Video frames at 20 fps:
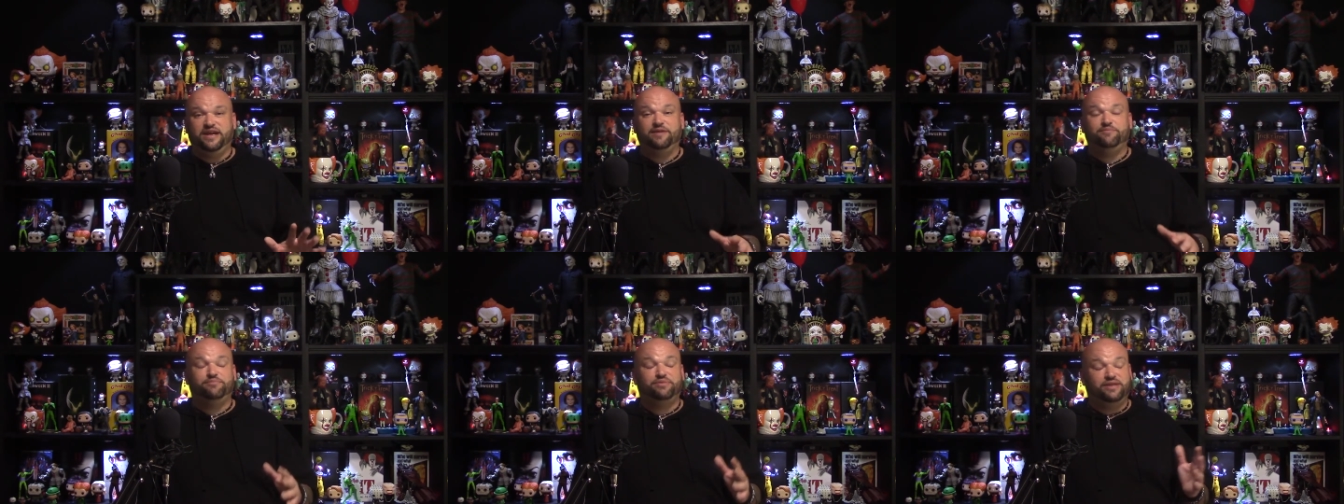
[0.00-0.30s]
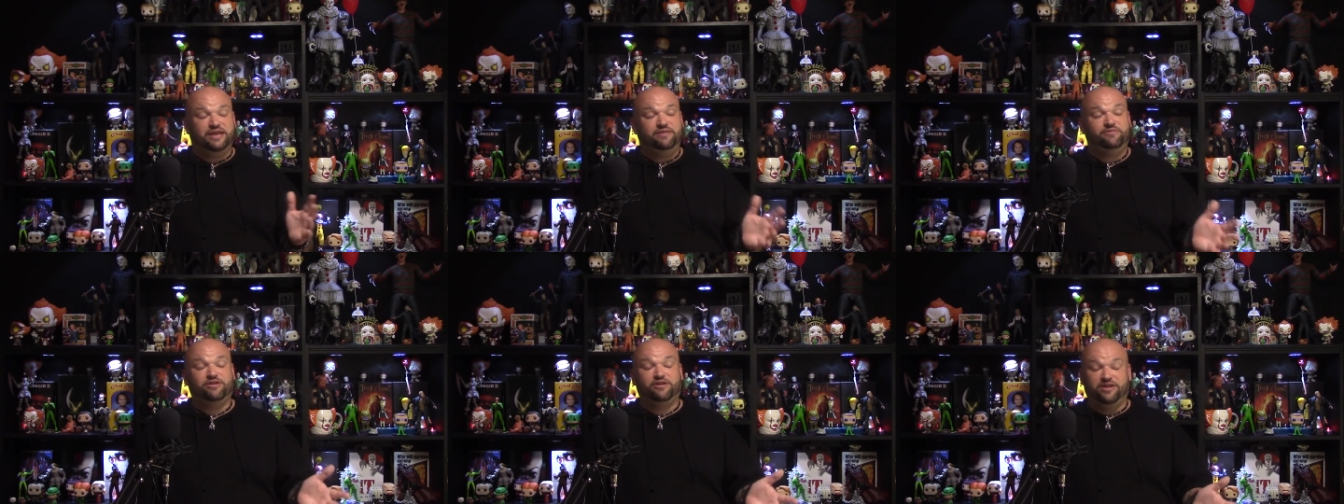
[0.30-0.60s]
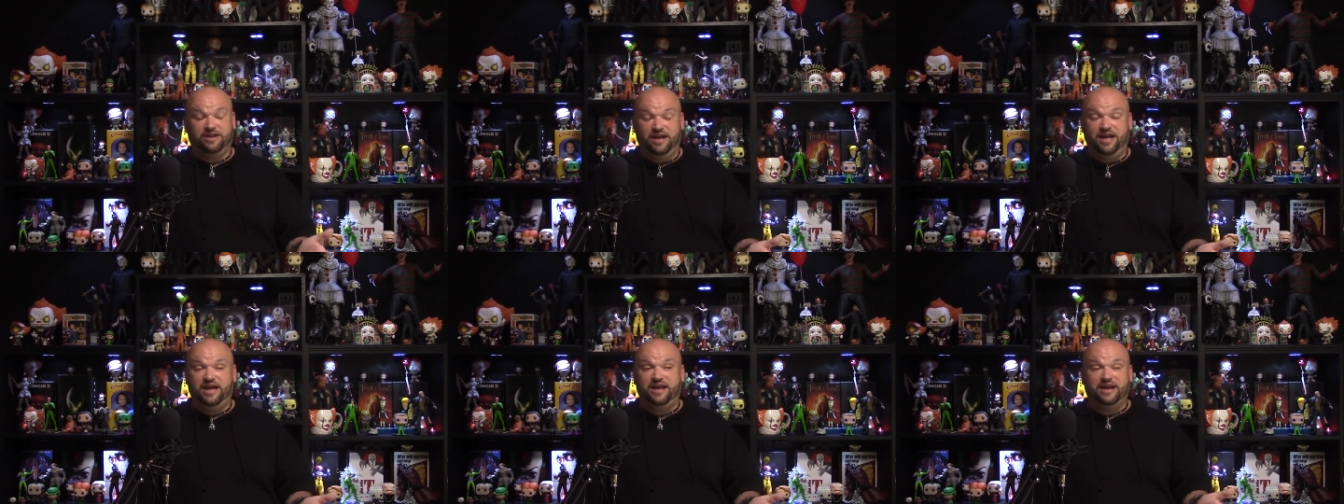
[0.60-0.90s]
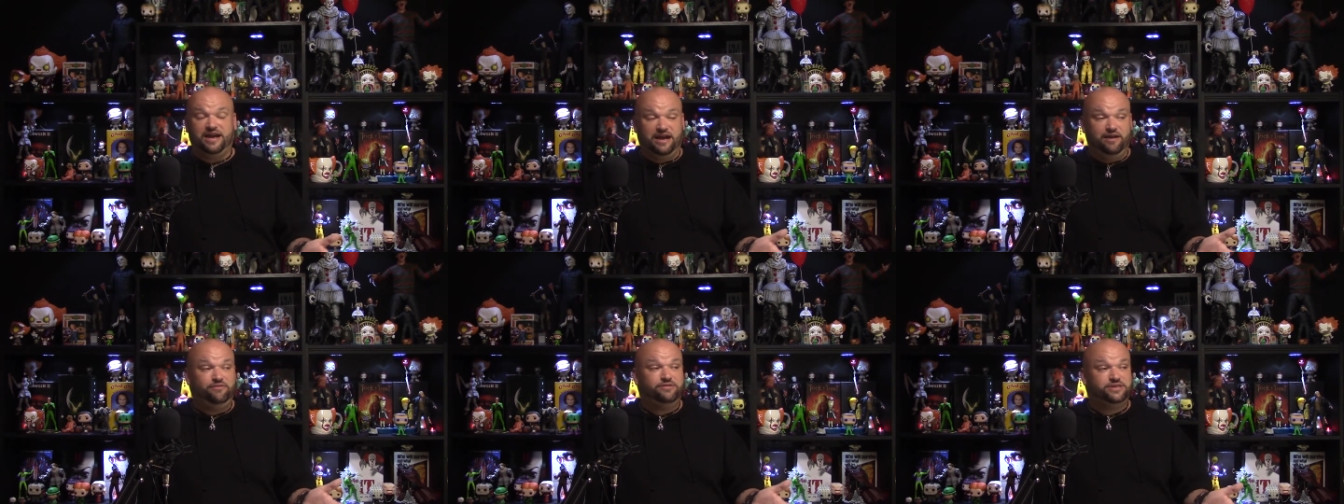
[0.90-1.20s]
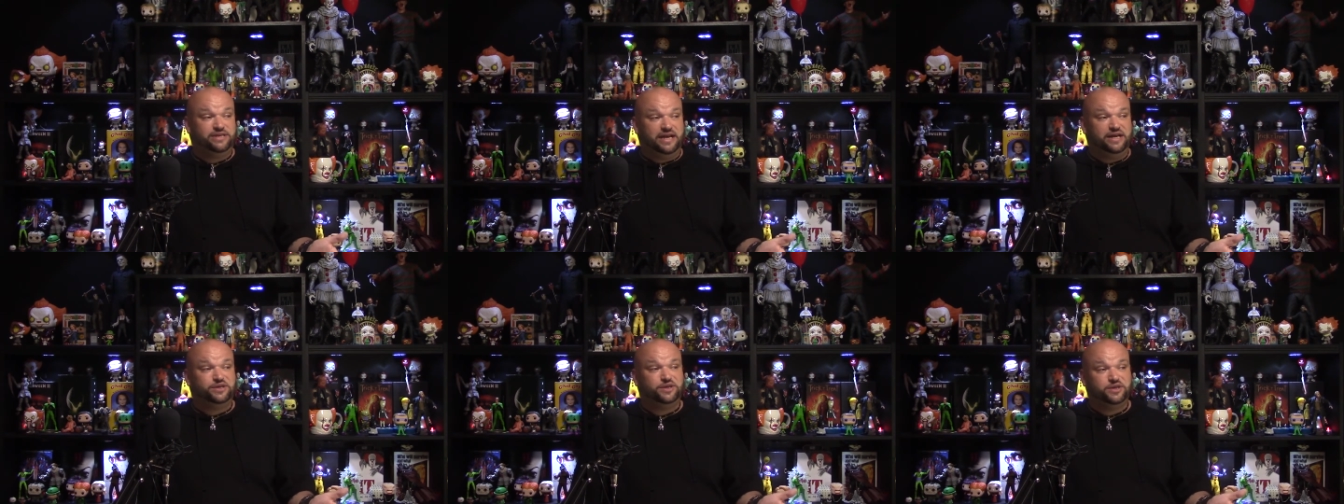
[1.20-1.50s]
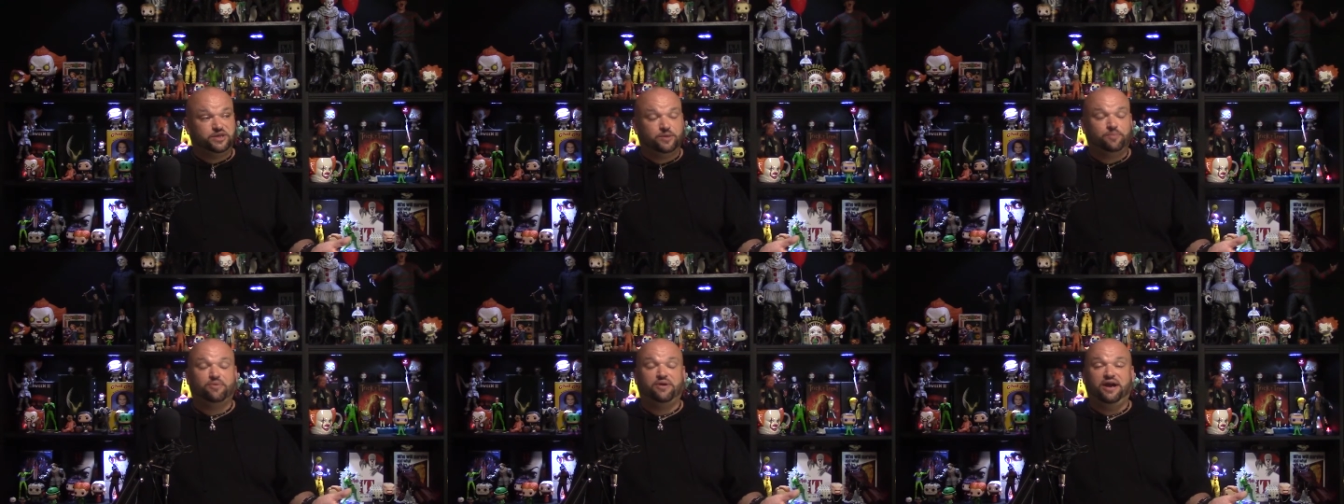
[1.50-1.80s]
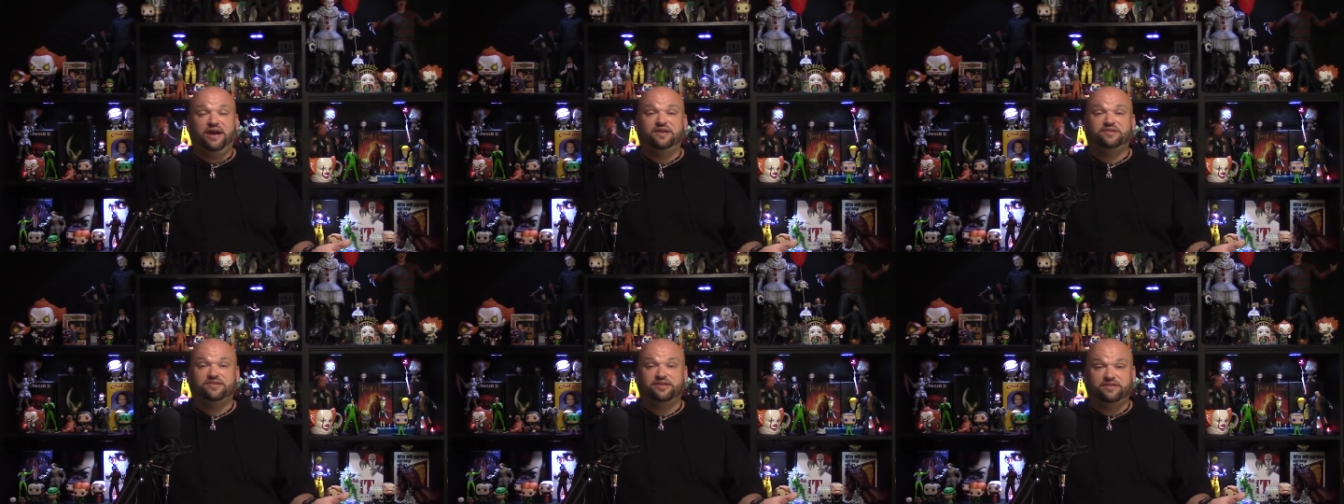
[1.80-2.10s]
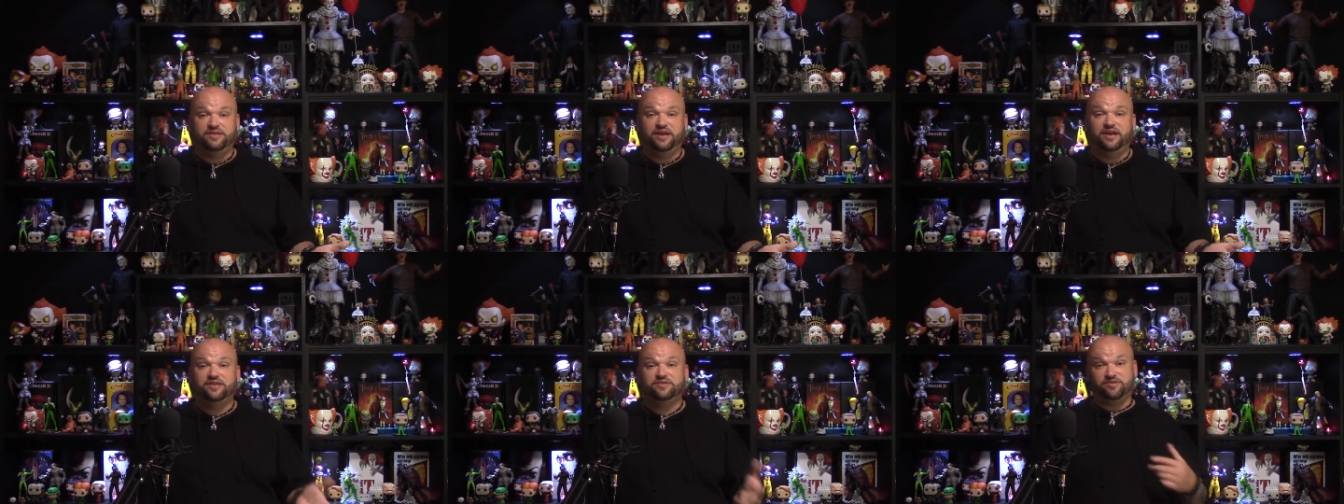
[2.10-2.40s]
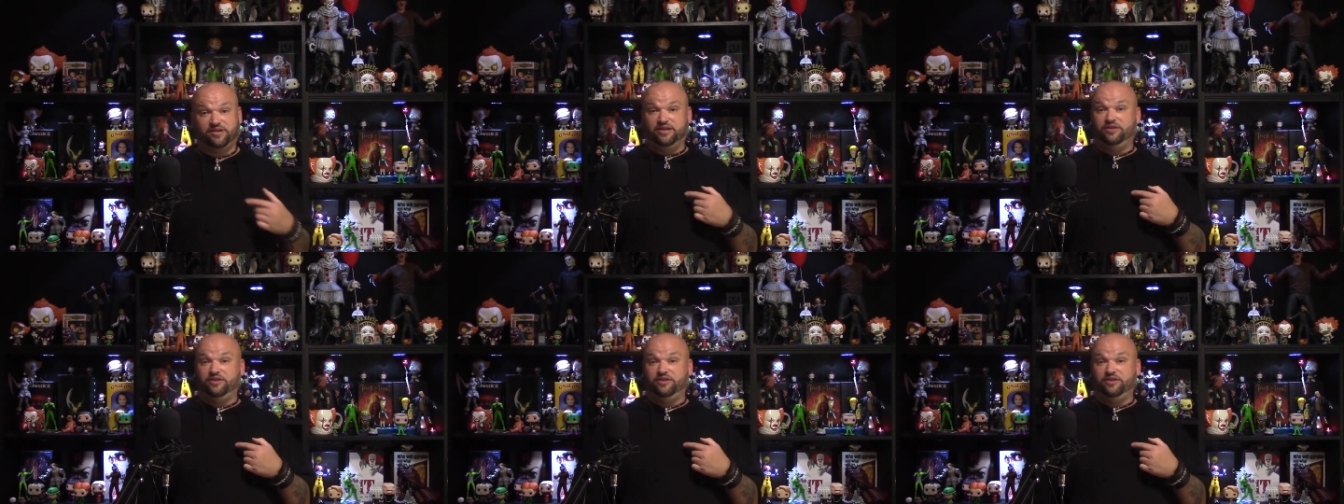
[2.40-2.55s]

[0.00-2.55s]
and believe it or not, I was actually surprised at the answer.